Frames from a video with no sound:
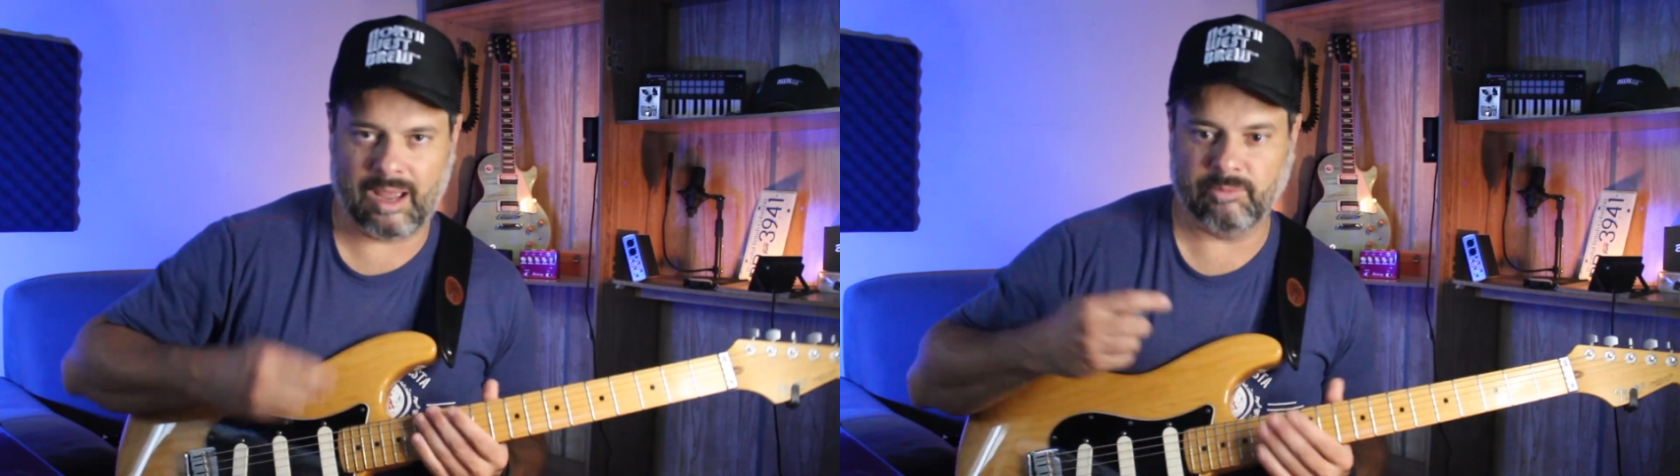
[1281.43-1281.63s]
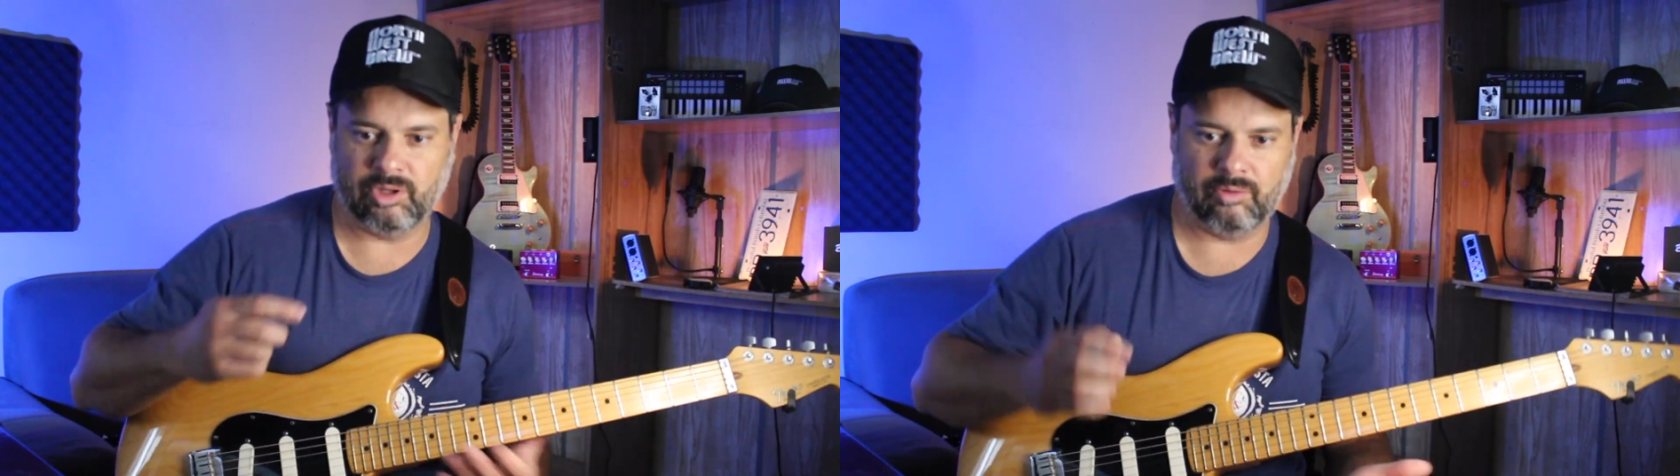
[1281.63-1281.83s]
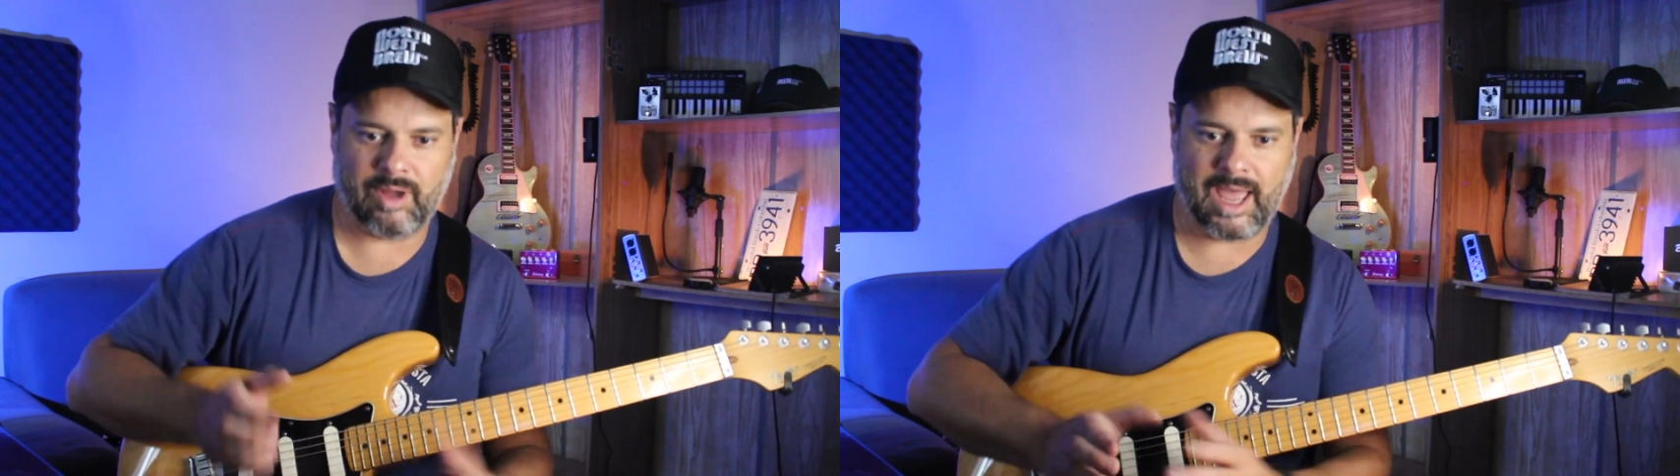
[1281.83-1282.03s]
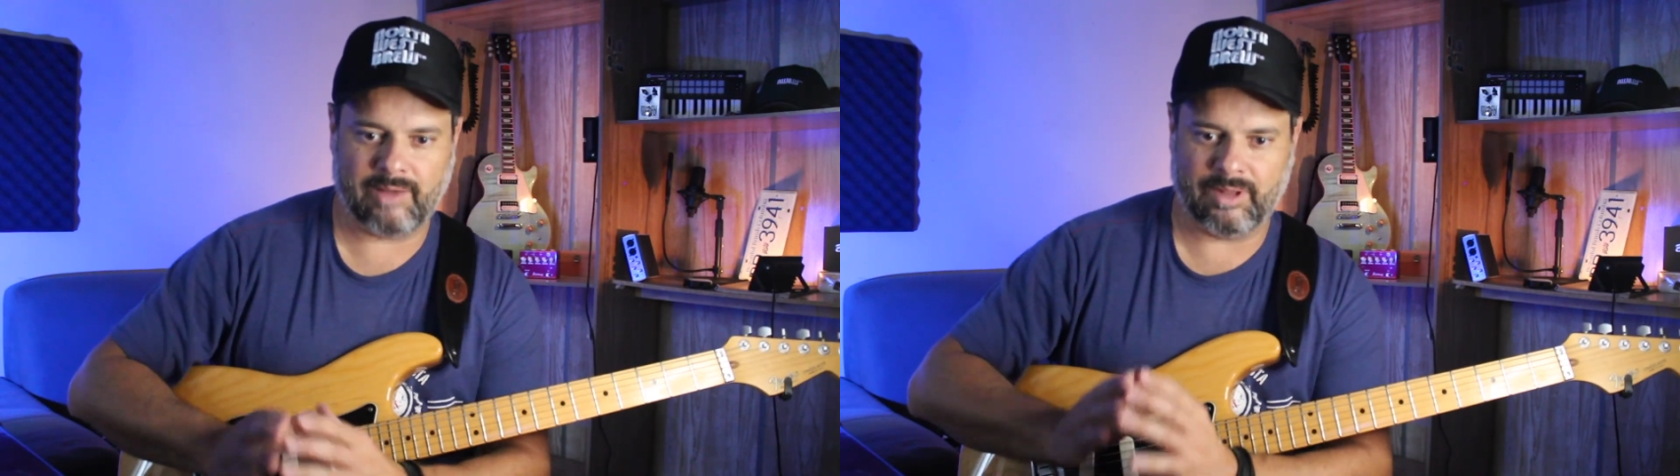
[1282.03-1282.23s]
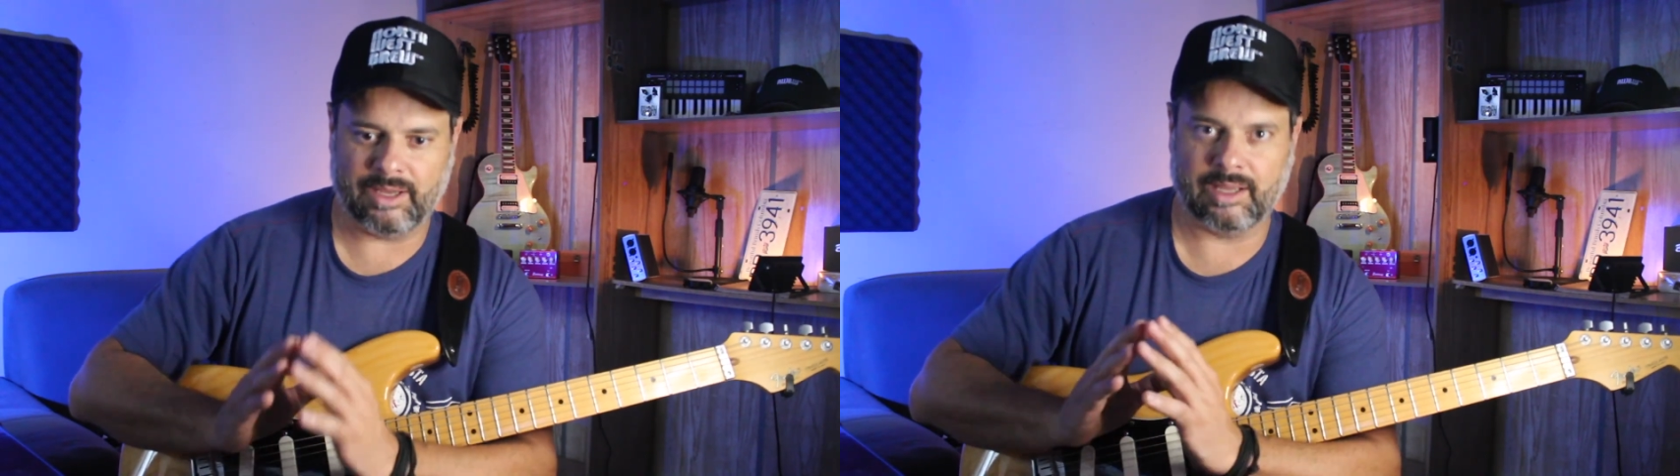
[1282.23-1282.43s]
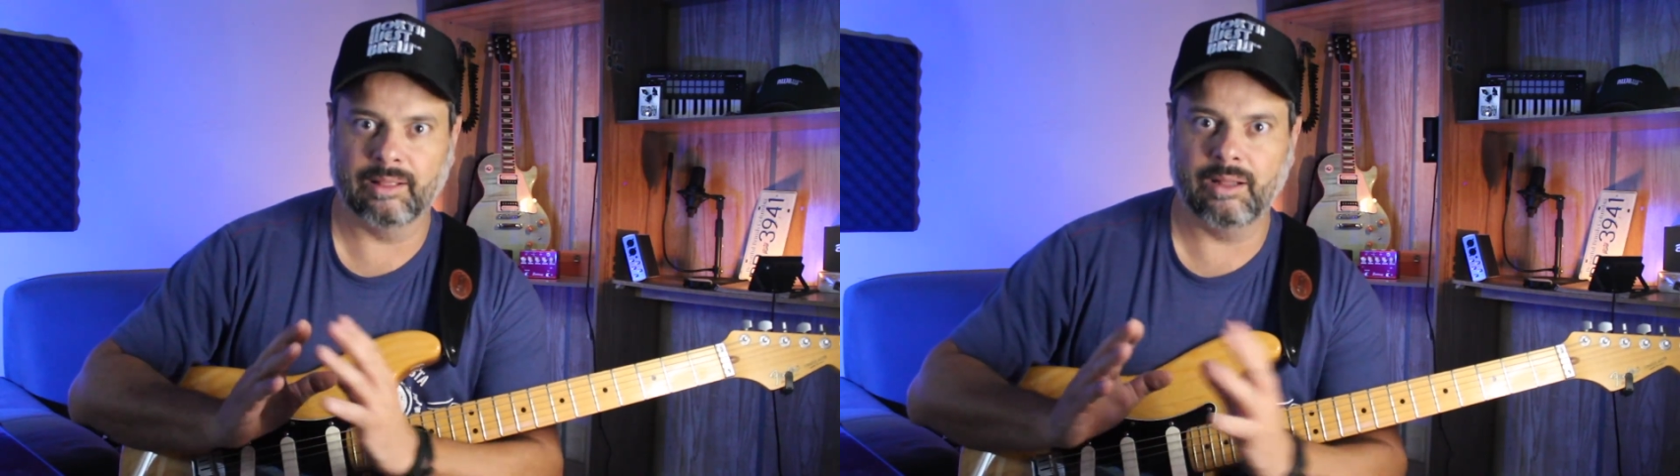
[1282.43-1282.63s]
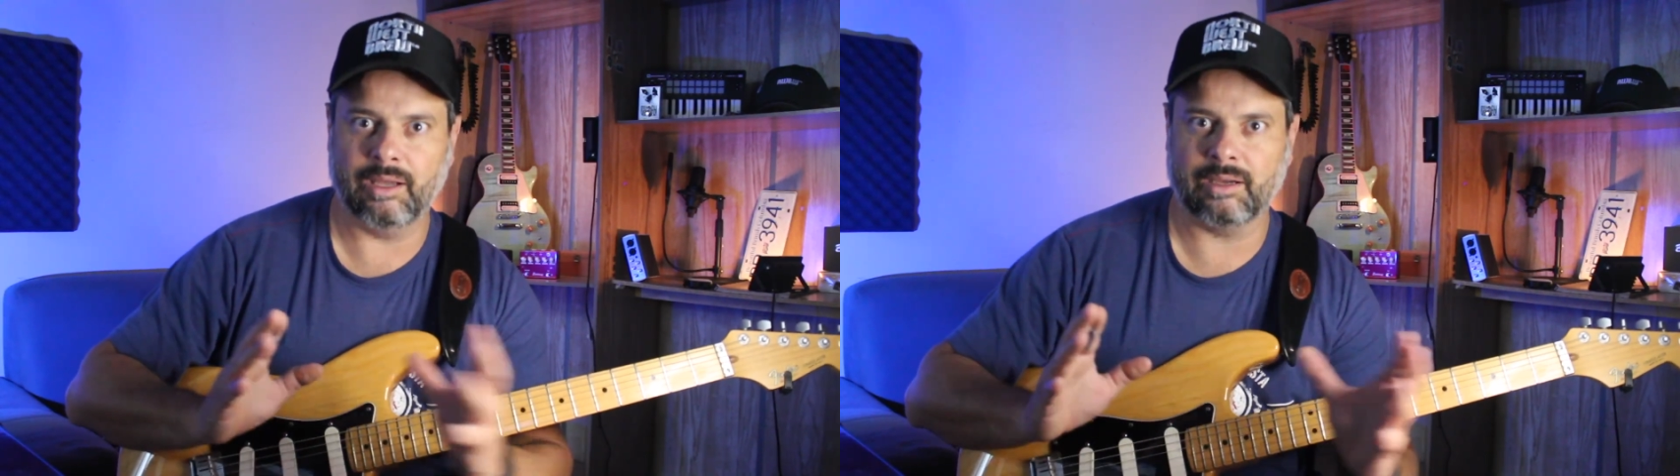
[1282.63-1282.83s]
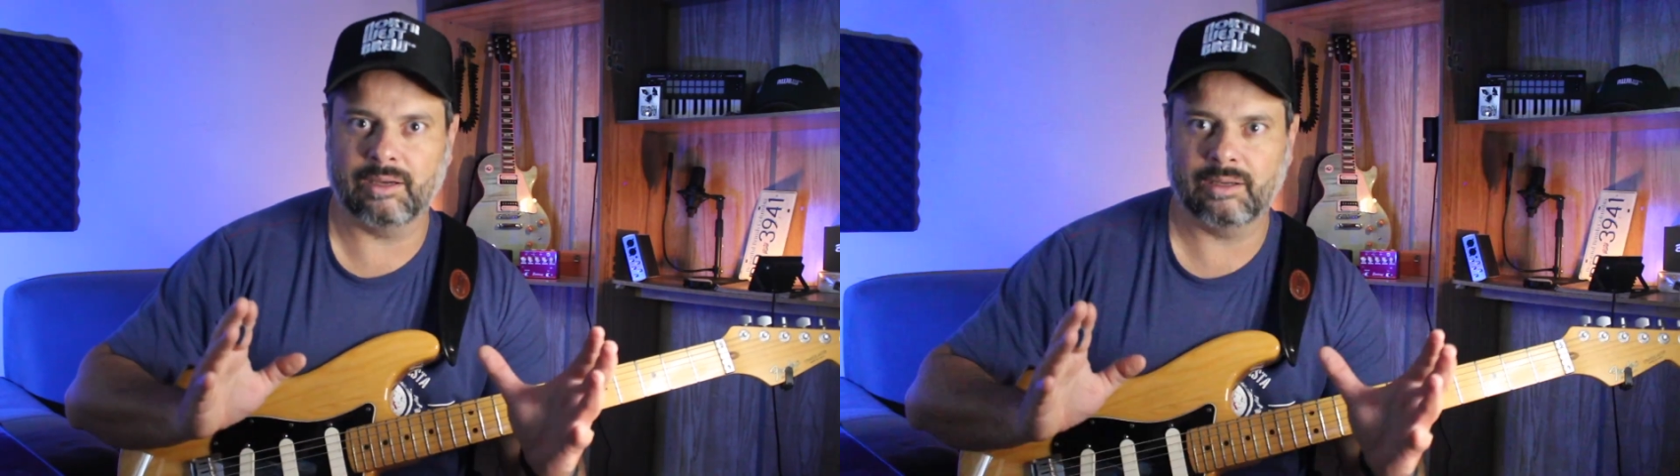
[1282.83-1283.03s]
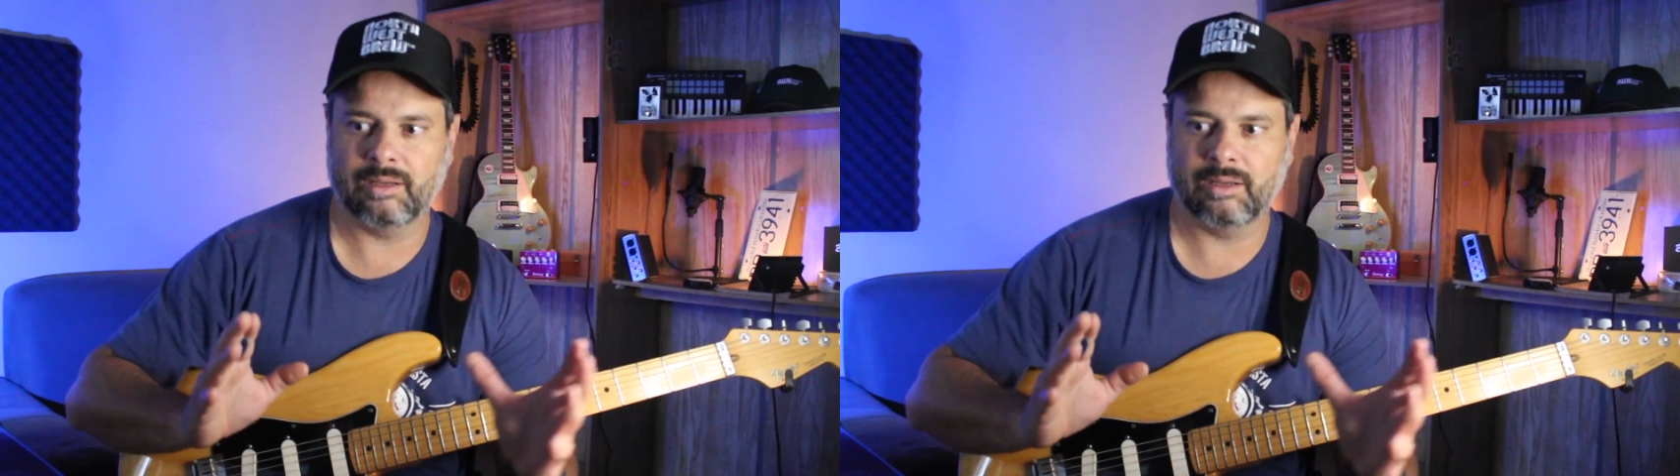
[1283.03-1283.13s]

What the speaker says: I don't have like a lick.